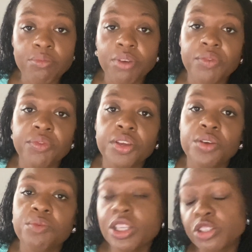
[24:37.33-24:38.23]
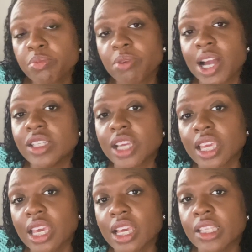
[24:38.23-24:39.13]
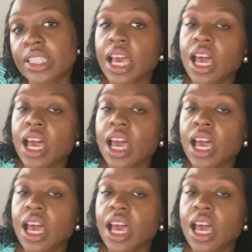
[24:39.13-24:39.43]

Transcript: pray for you, what your project is,